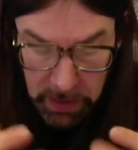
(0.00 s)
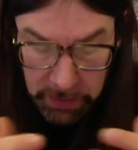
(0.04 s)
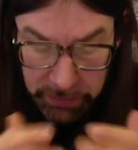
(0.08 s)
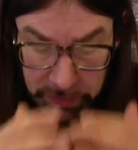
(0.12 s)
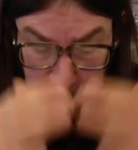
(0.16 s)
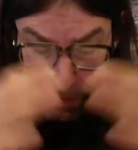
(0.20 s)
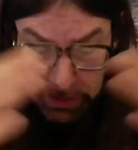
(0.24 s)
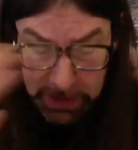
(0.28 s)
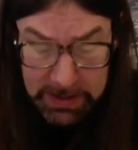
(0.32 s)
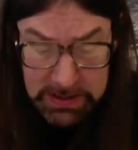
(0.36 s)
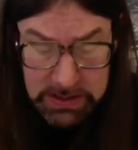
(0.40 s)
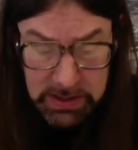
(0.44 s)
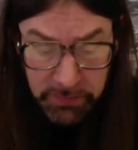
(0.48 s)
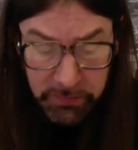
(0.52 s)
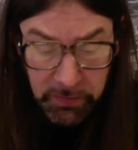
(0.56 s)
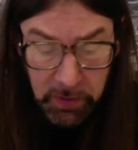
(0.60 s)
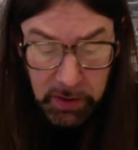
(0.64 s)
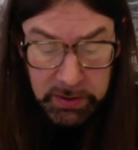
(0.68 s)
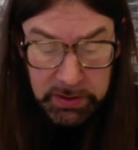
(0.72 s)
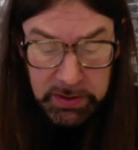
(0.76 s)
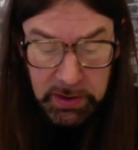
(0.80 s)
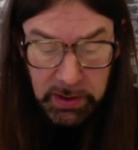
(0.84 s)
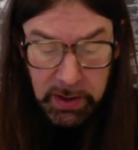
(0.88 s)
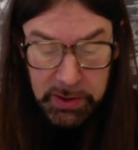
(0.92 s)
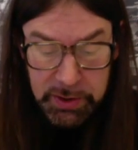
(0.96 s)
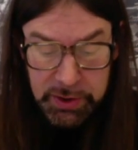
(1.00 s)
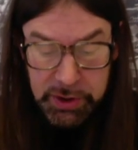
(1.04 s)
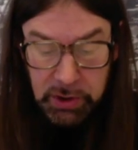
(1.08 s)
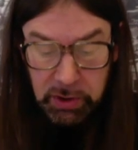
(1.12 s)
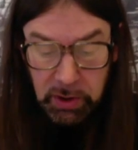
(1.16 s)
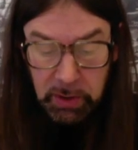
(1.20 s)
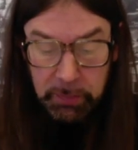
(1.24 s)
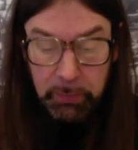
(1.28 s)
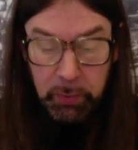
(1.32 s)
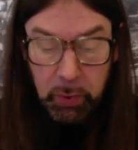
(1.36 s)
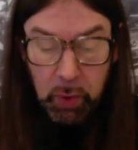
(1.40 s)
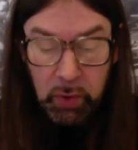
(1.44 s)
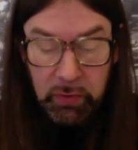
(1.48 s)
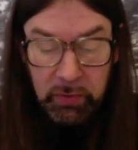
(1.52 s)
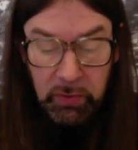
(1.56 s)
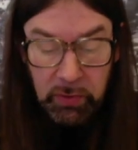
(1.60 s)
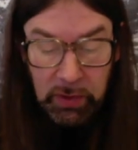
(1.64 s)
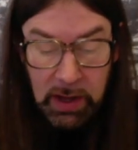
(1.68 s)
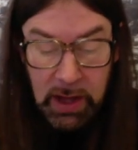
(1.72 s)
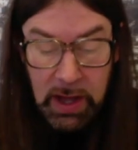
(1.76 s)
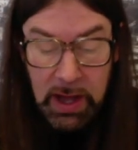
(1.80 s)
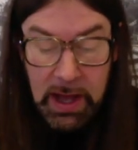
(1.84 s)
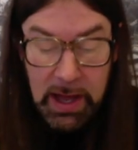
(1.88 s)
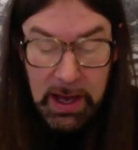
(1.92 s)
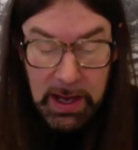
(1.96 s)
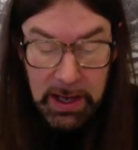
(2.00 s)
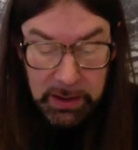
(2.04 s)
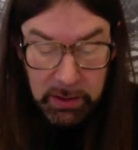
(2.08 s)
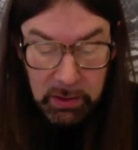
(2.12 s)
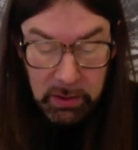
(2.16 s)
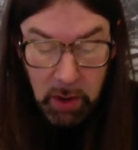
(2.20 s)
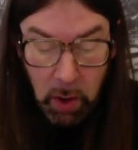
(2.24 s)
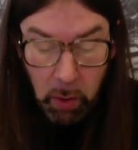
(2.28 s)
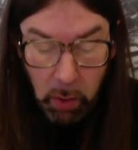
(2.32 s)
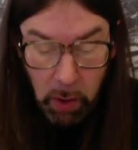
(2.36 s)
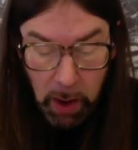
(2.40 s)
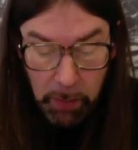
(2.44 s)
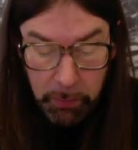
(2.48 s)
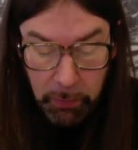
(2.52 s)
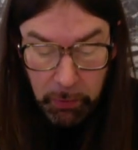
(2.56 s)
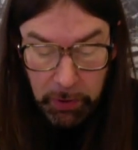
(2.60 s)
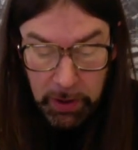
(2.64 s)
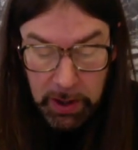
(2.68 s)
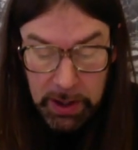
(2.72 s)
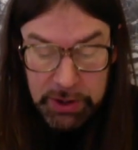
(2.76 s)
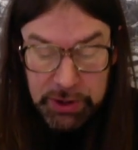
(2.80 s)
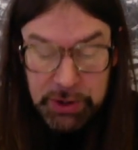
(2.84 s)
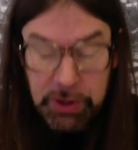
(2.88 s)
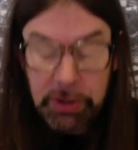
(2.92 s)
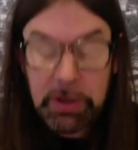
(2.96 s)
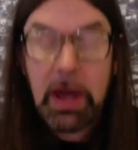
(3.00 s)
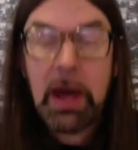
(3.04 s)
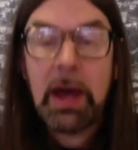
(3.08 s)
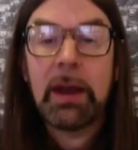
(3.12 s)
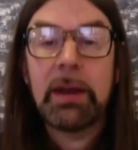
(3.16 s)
The lens of ontological approval and cooperation